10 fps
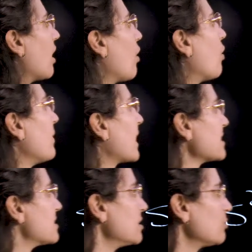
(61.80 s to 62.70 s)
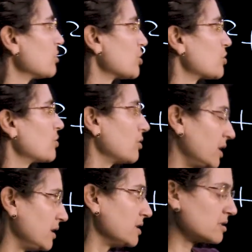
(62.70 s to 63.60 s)
Omega 0
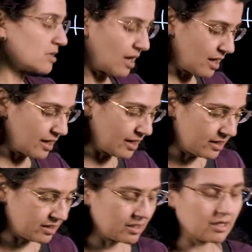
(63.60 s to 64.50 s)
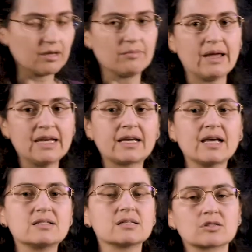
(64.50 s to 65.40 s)
is in many
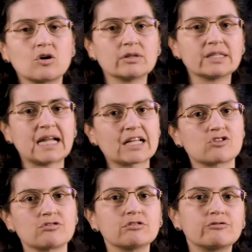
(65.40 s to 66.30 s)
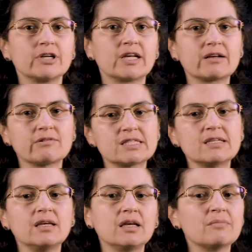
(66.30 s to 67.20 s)
cases called the natural
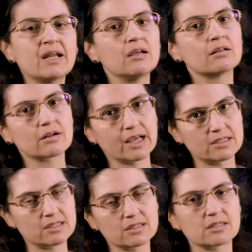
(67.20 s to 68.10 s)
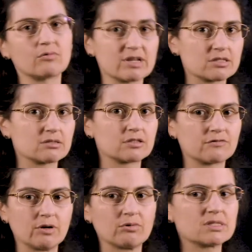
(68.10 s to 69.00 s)
frequency, in many other cases the resonance
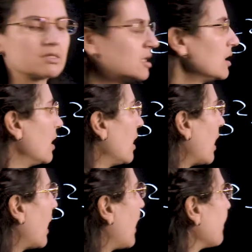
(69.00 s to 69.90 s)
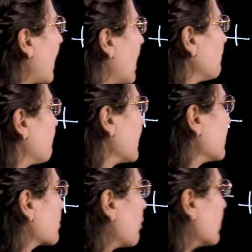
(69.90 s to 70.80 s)
frequency, and alpha
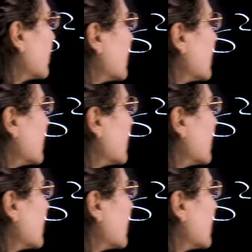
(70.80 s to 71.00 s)
is called the